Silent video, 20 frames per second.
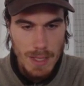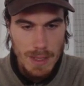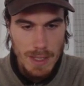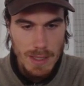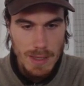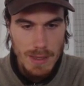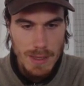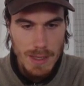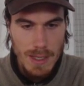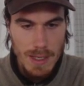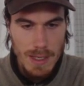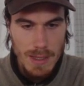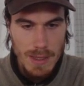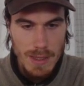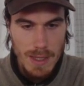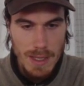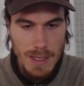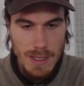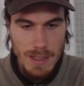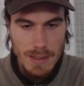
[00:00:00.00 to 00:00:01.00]
and
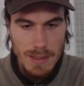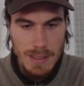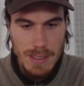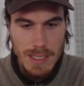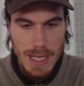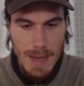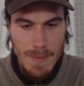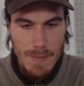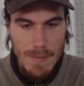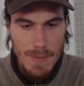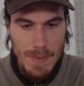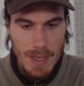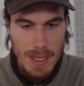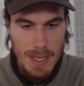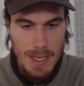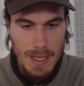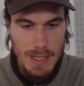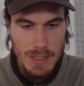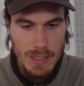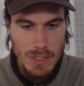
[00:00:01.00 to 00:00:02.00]
then they condemn
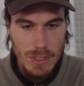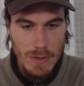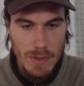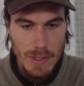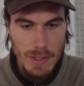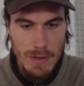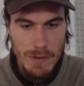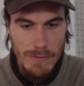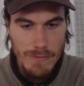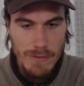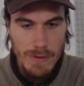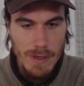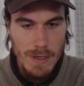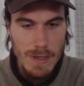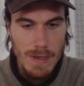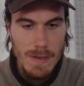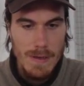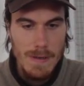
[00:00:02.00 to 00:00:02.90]
it as showing off.